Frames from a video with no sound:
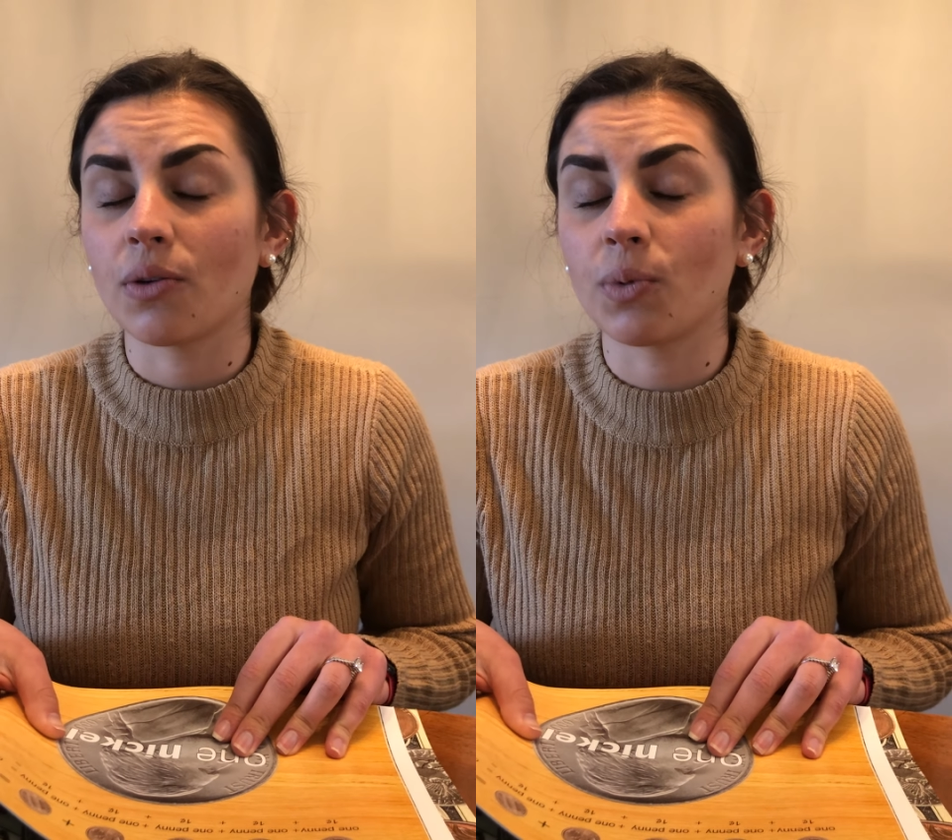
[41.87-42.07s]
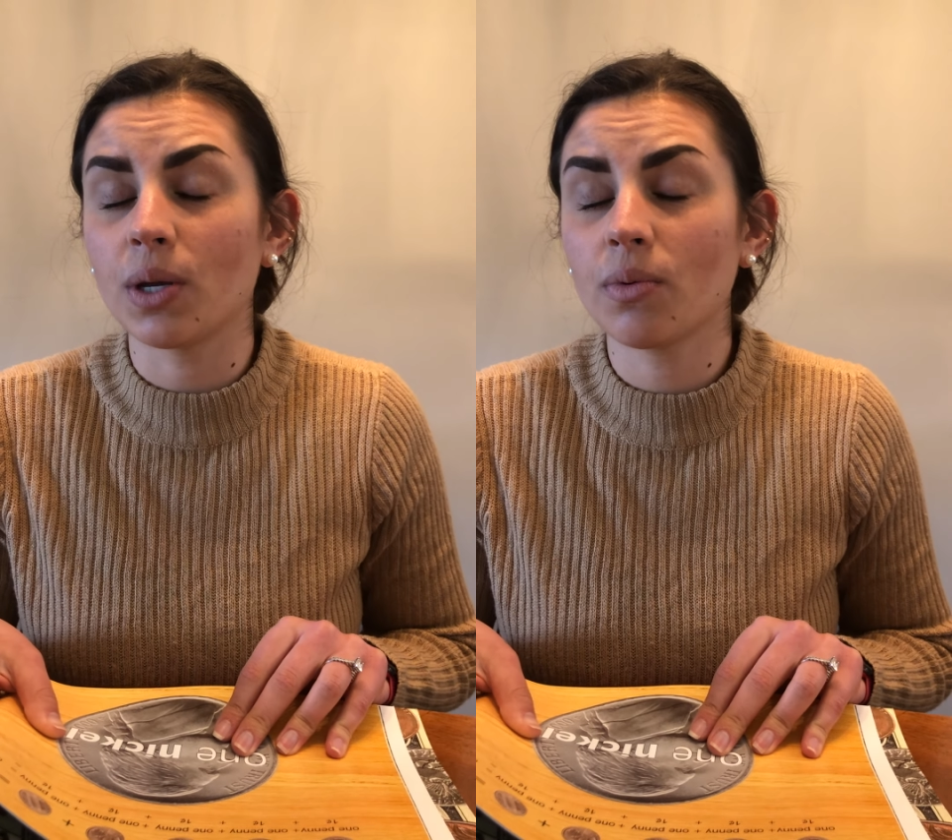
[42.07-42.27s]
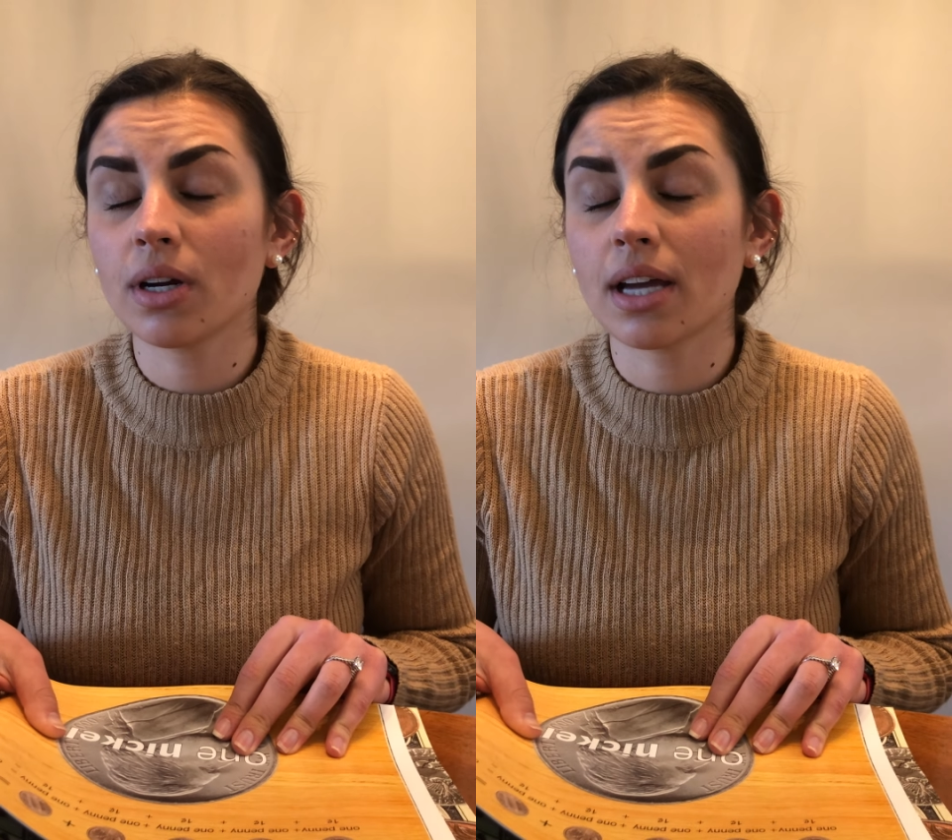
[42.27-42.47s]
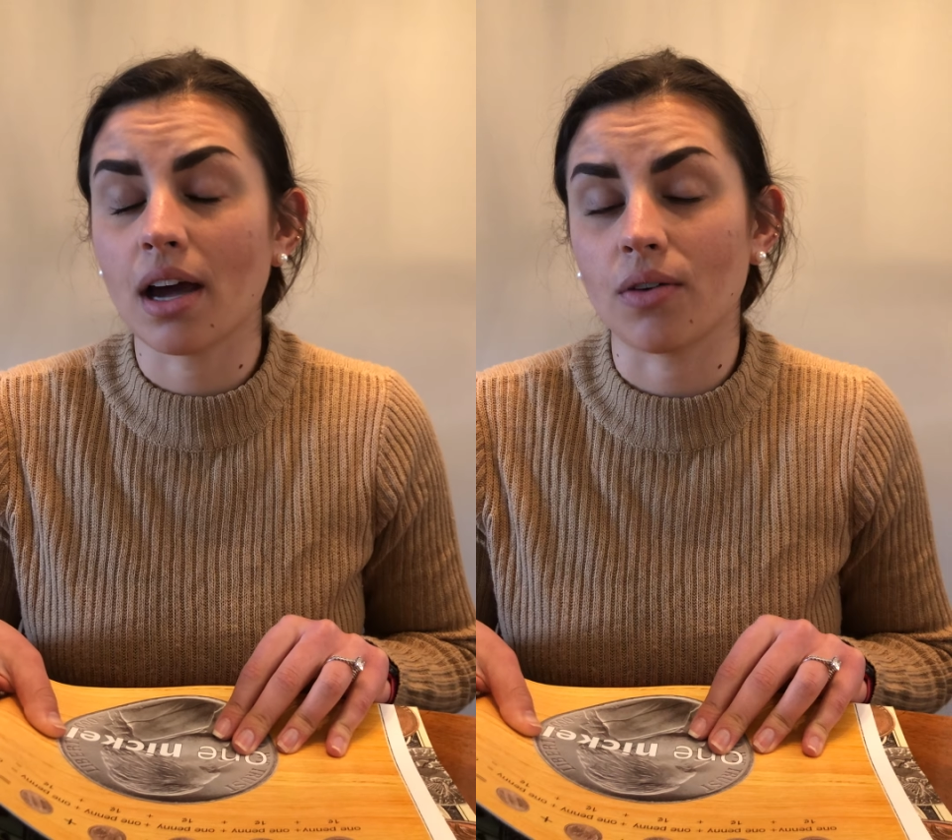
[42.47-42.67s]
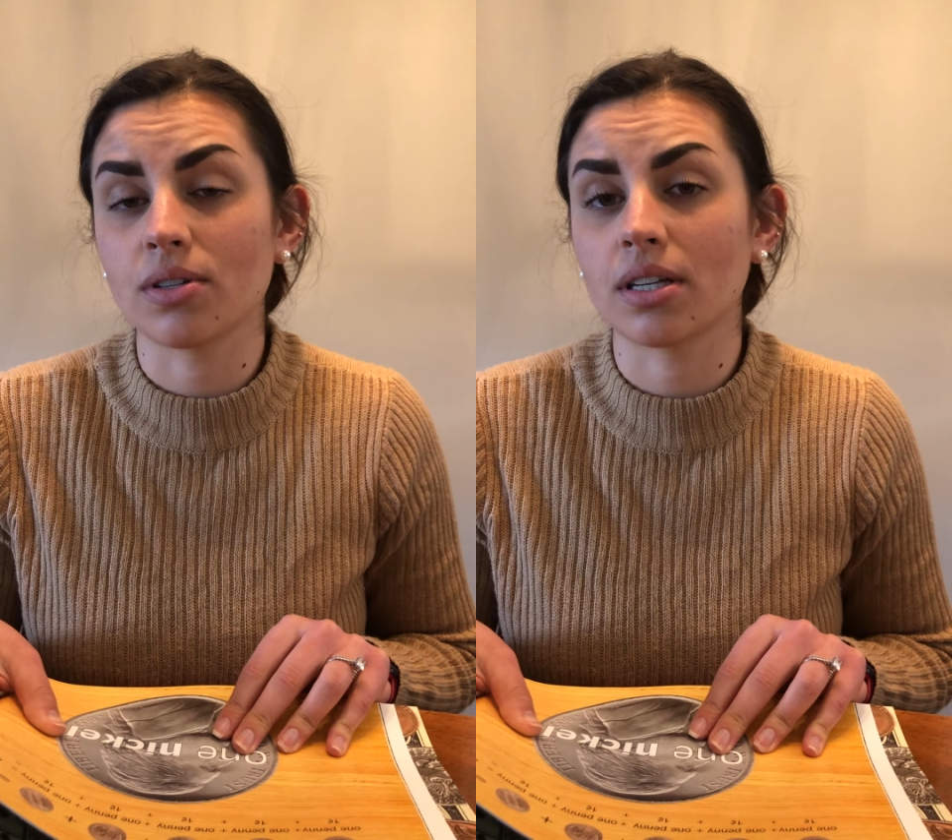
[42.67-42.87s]
we were
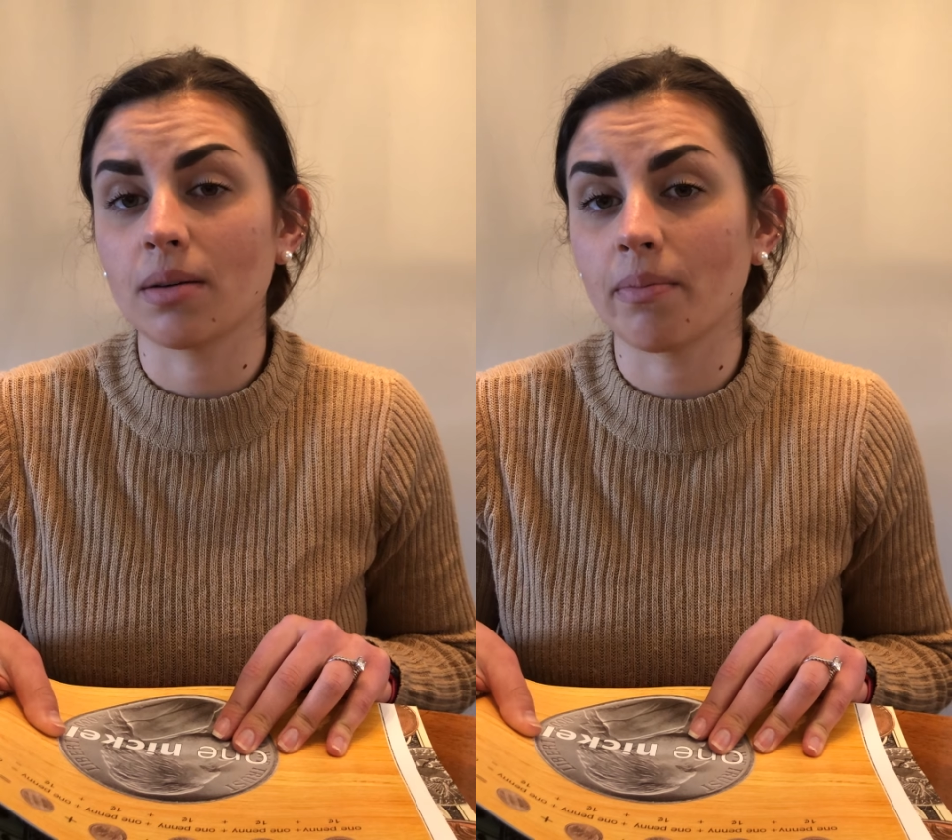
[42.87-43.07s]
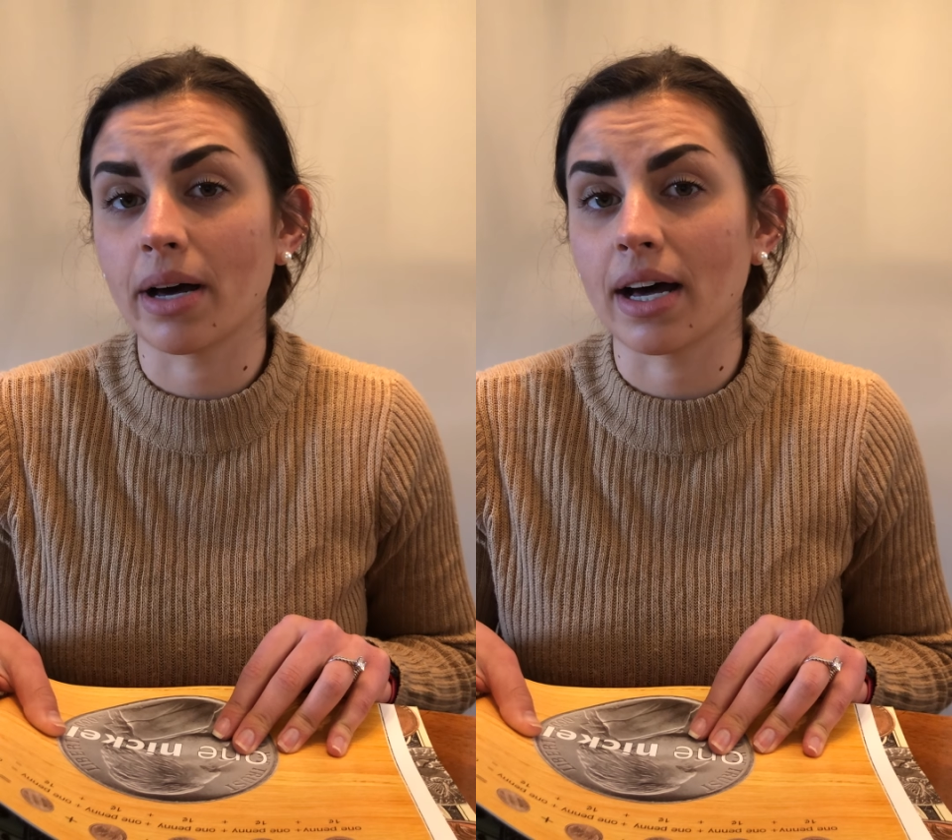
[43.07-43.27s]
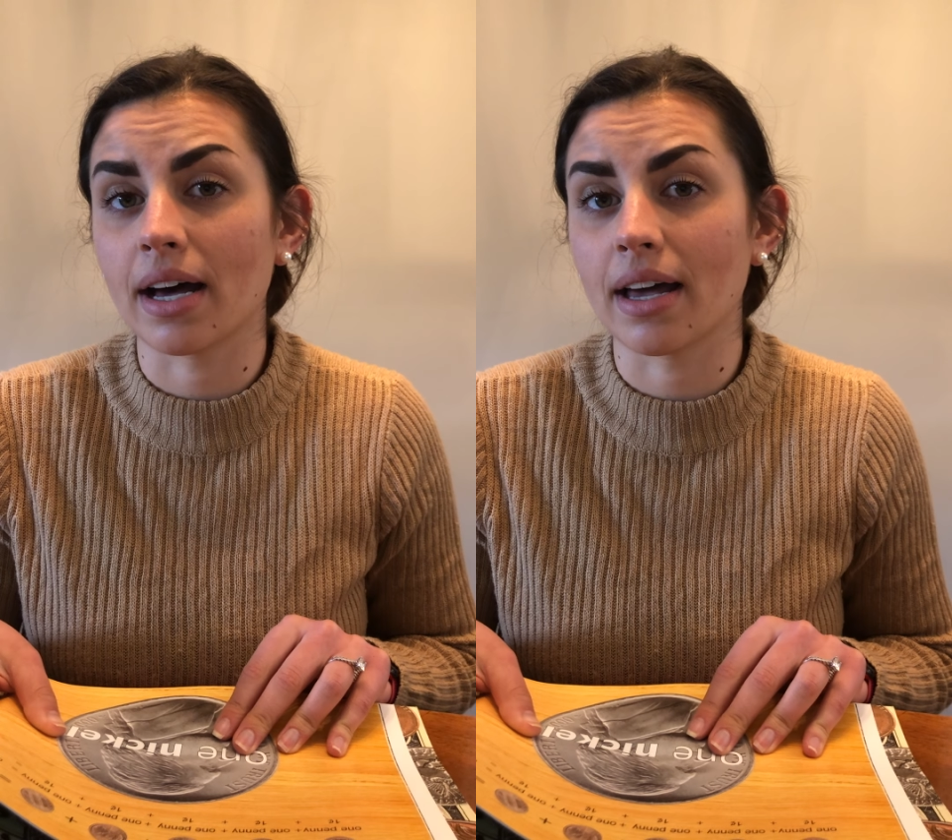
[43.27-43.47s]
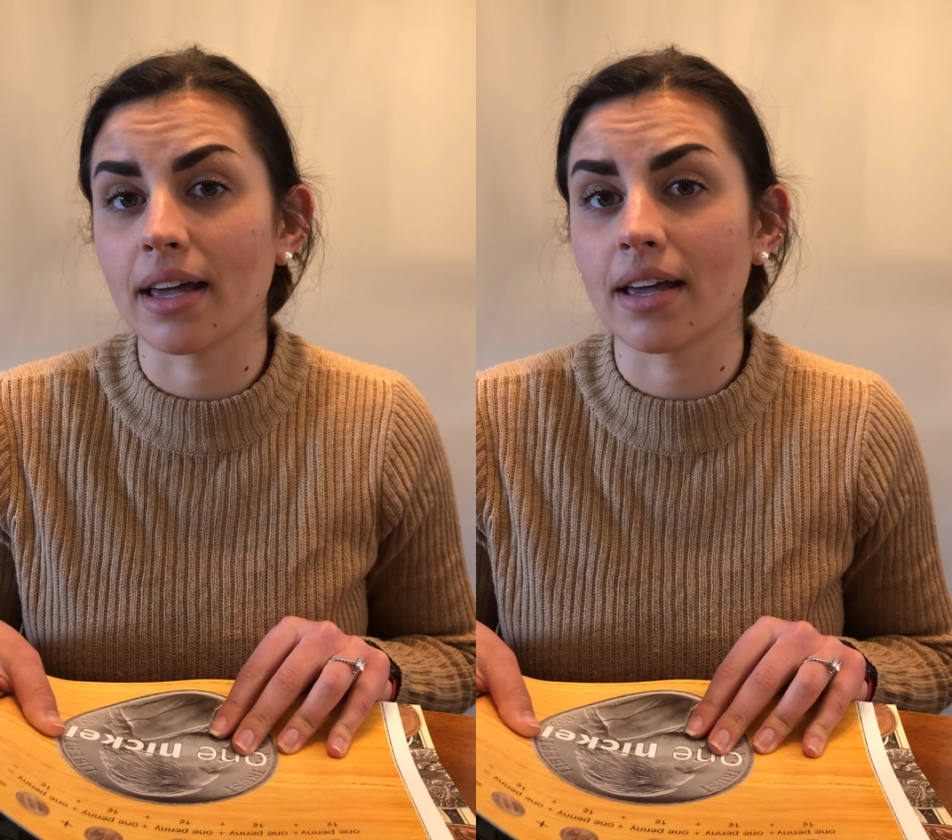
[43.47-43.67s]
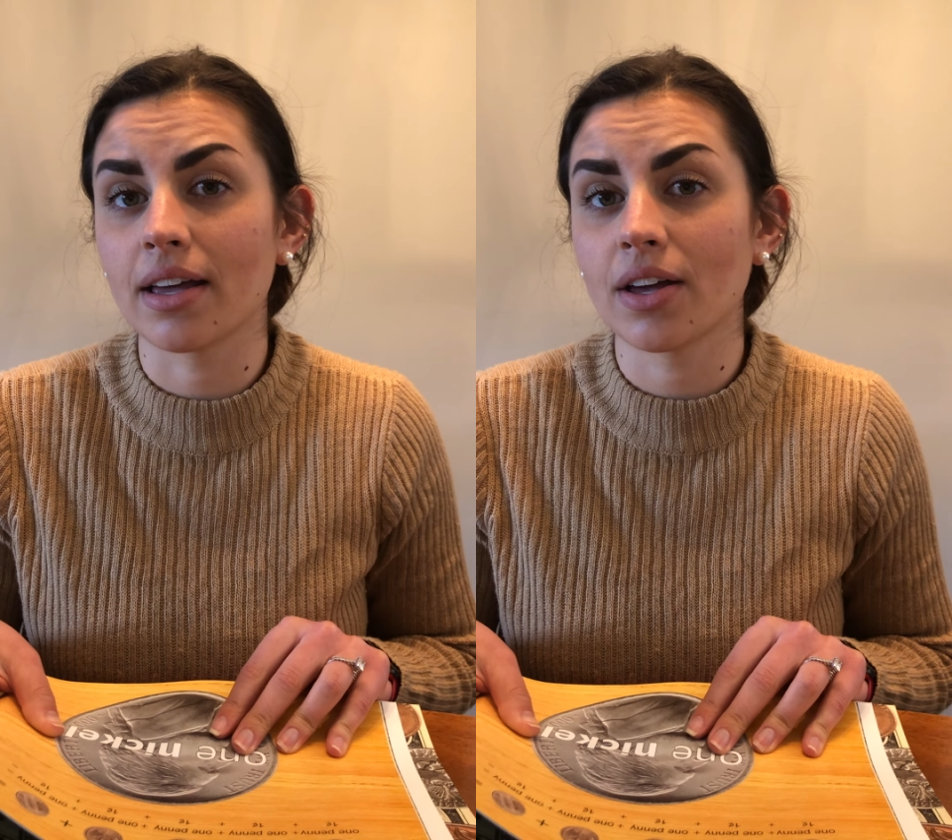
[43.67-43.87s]
counting
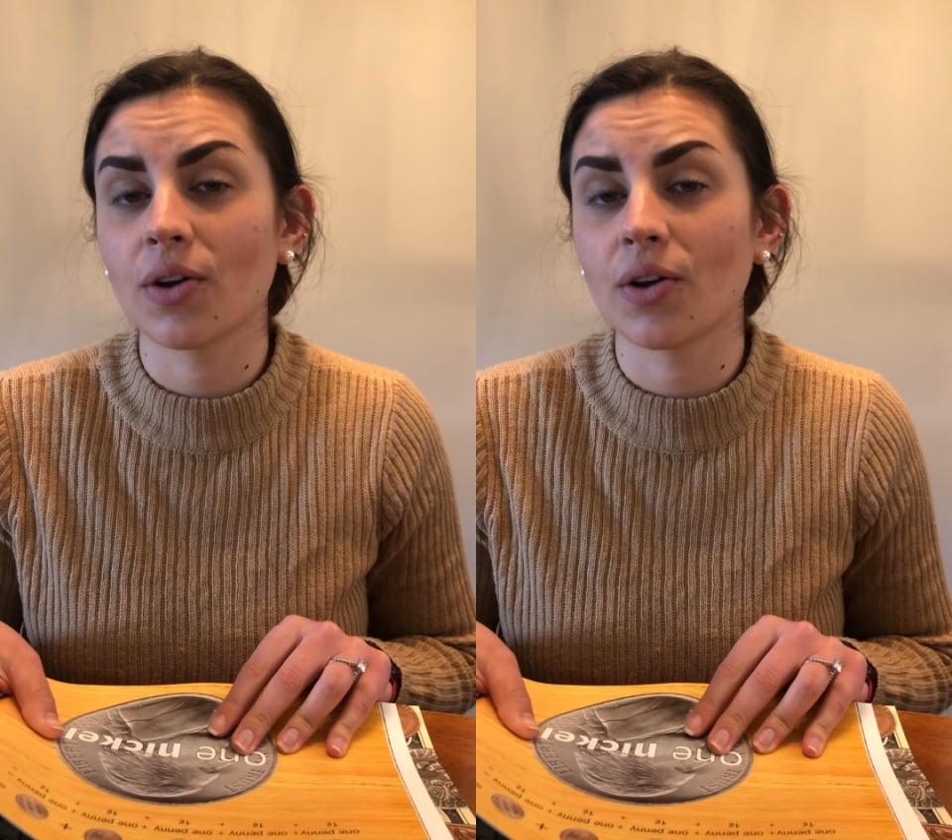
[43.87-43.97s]
by